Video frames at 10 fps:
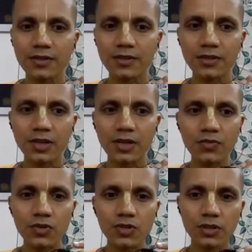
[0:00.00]
Of course, in
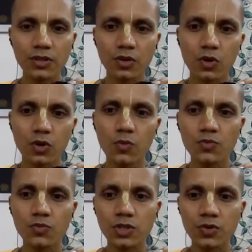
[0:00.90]
your home situation,
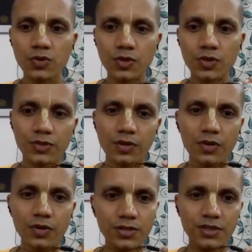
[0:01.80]
you have to see how
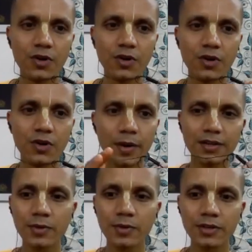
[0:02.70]
practical it is to
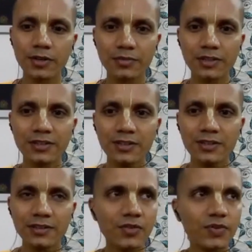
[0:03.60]
implement in your family.